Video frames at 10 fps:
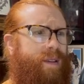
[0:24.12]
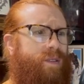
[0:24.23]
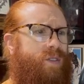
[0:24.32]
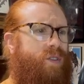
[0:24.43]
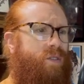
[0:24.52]

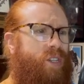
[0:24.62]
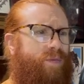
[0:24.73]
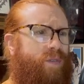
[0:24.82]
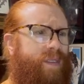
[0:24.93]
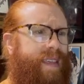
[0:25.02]
search
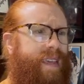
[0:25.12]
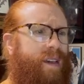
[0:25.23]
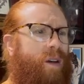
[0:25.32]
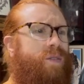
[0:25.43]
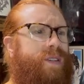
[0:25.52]
for the
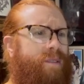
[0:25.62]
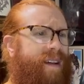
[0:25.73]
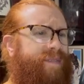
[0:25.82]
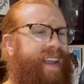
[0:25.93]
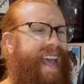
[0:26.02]

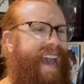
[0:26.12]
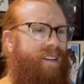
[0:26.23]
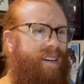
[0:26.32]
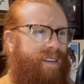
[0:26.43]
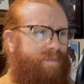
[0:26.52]
HostedGraphite
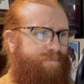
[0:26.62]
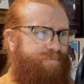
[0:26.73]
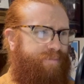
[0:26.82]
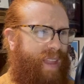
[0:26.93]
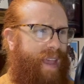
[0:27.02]
add-on,
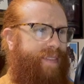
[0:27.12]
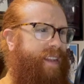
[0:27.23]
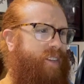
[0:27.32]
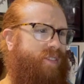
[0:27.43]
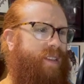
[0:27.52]
and
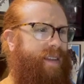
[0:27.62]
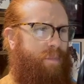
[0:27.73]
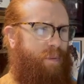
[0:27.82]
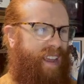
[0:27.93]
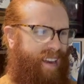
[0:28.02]
then just select
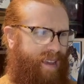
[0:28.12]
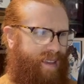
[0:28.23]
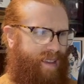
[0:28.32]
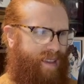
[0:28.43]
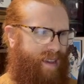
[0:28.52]
a plan.
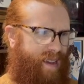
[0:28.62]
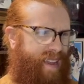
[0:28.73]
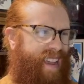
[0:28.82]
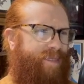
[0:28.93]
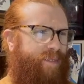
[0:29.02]

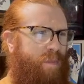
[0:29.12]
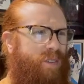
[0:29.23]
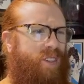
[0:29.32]
And for most